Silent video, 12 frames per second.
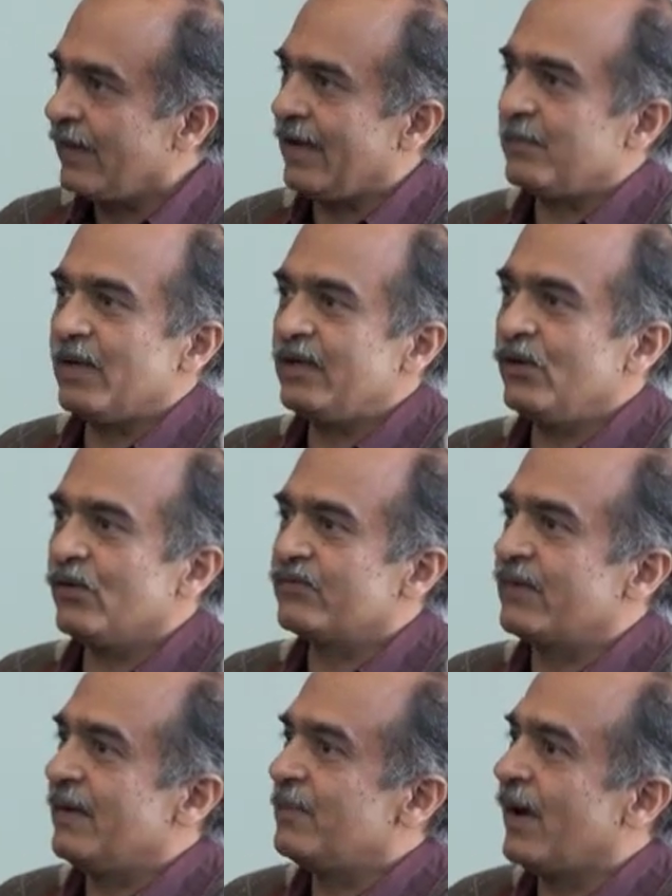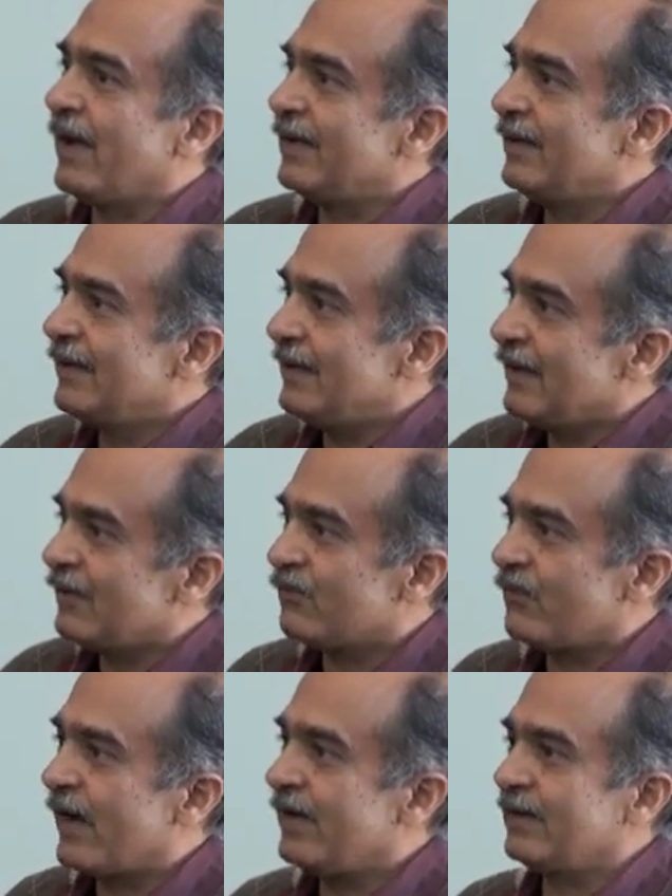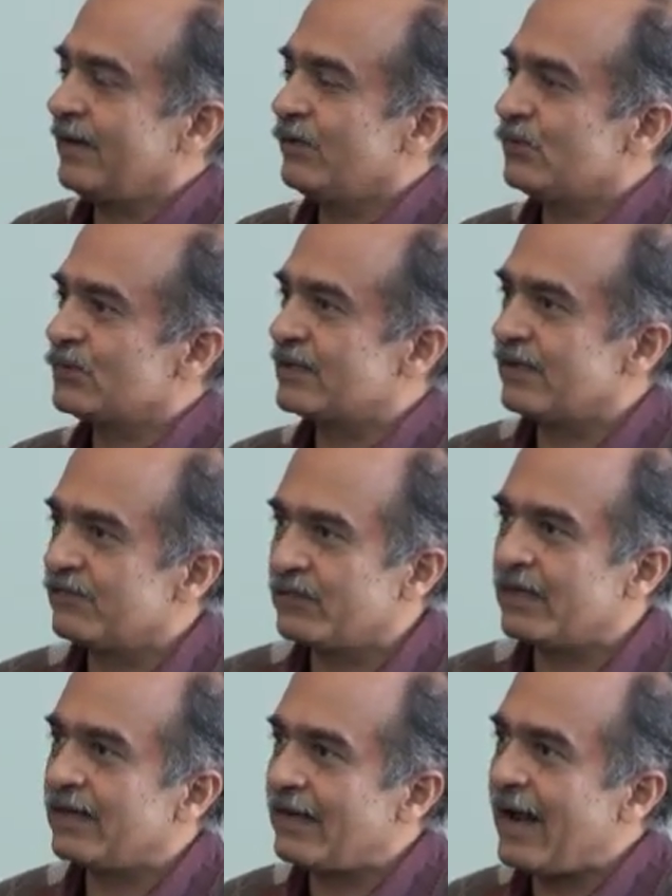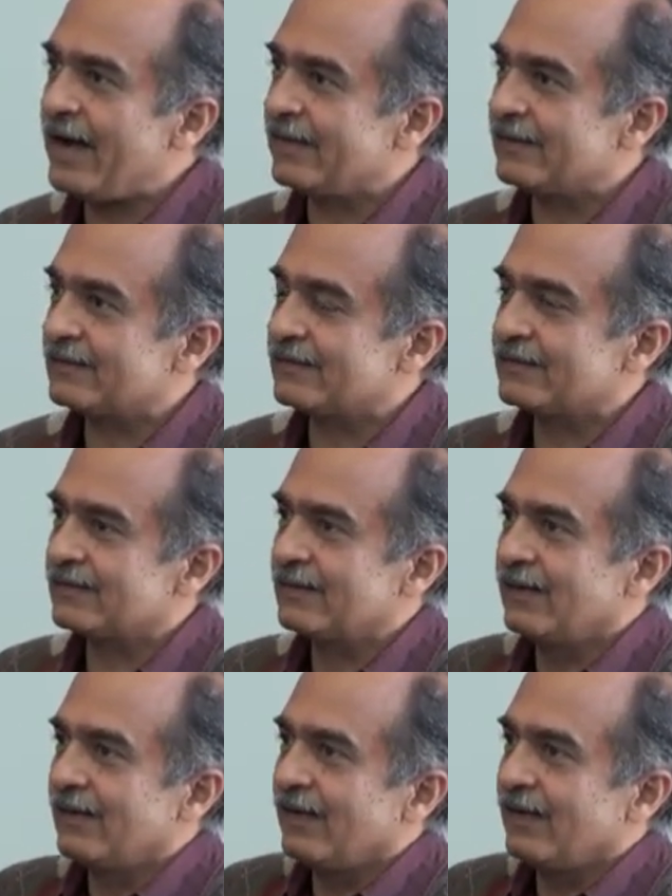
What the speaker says: And many of them are indeed fighting to save their lands.